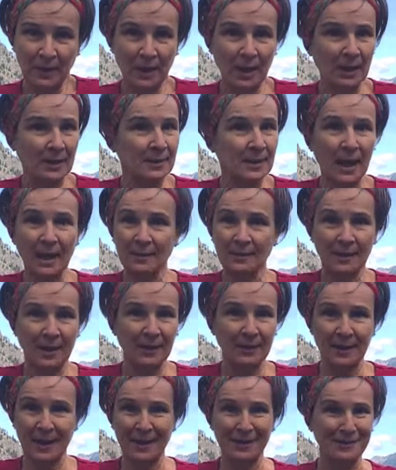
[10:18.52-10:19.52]
and that
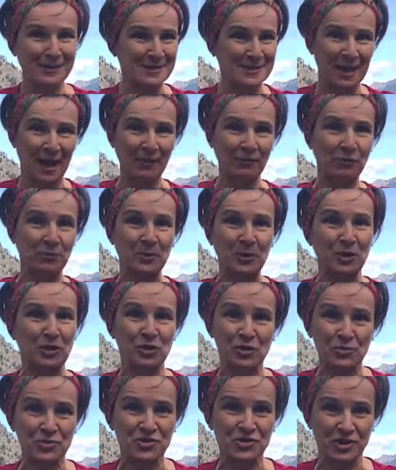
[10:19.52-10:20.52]
again doesn't have to be a
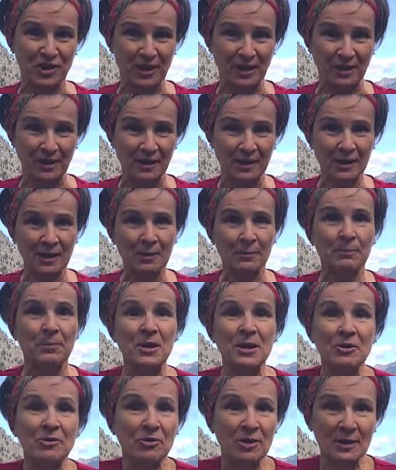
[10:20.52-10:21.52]
huge thing,
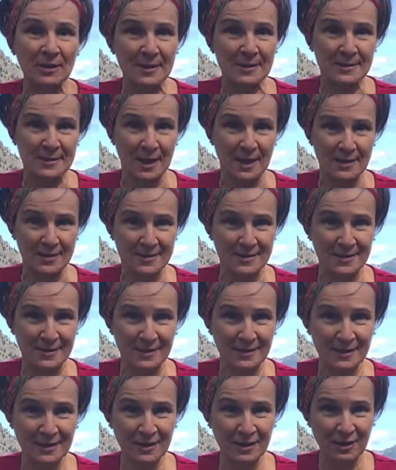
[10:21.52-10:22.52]
being criticized,
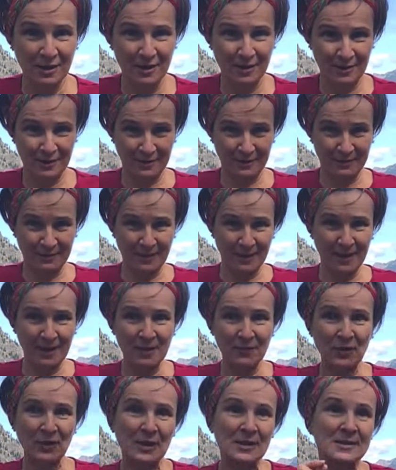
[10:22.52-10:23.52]

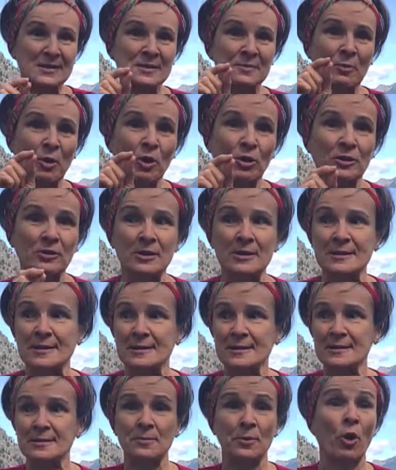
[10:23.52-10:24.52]
even a small
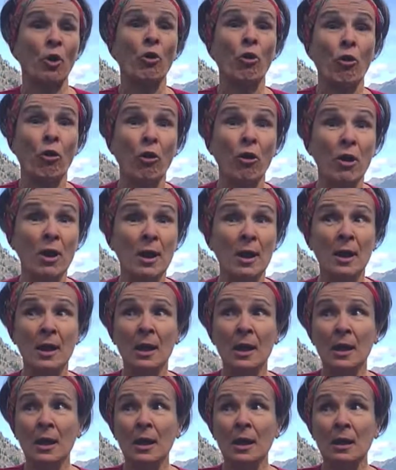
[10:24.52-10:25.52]
criticism, or
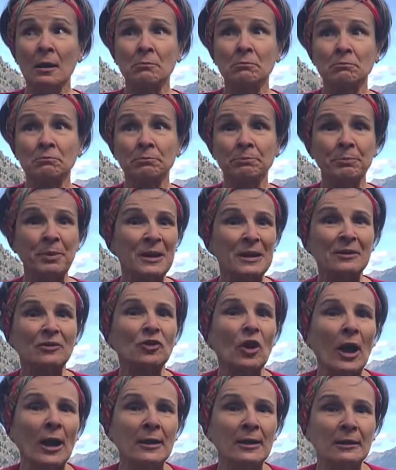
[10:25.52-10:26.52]
being
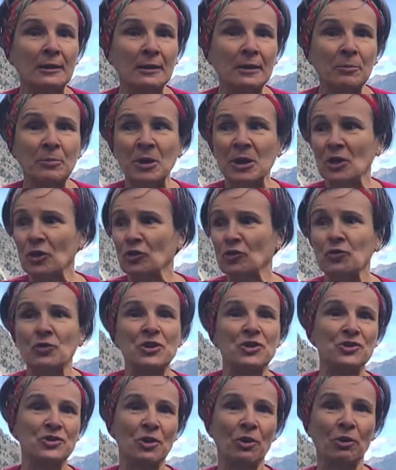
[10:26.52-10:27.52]
tiny, being 2
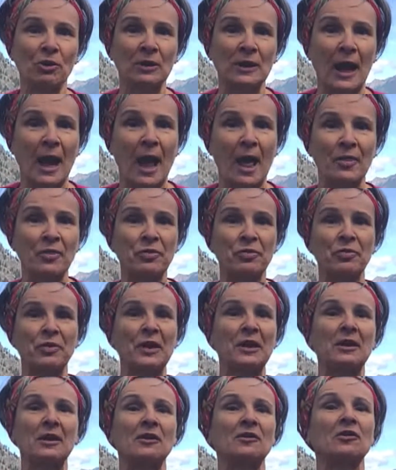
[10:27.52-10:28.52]
years old and
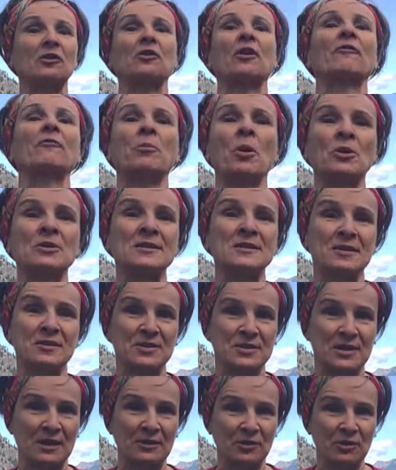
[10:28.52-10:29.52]
thinking you have
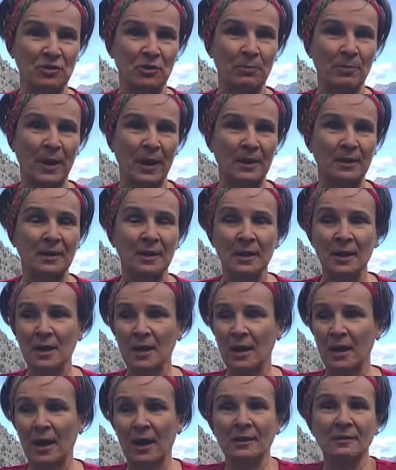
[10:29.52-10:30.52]
monsters under your bed,
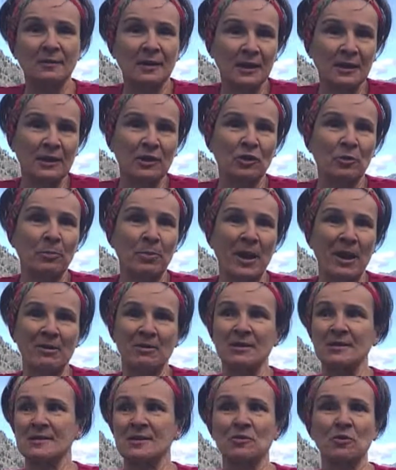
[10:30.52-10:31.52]
and telling your
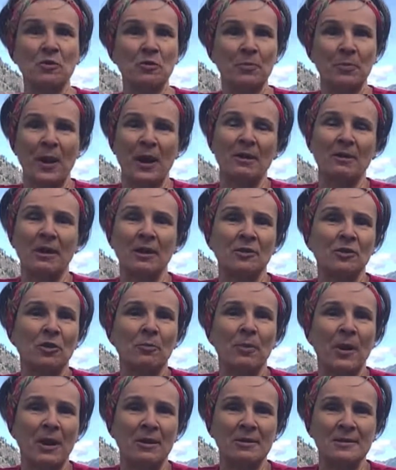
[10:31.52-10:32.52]
parents, and your
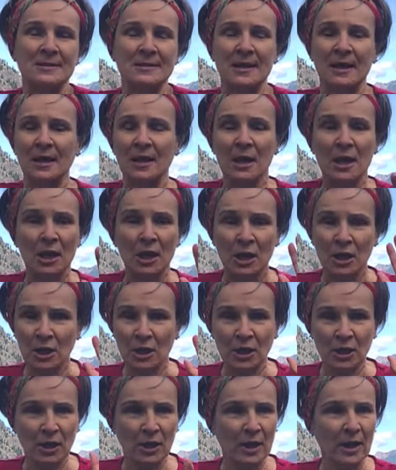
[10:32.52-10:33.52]
parents say,
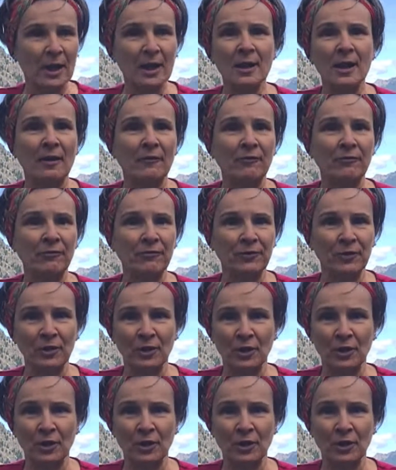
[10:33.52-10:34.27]
enough,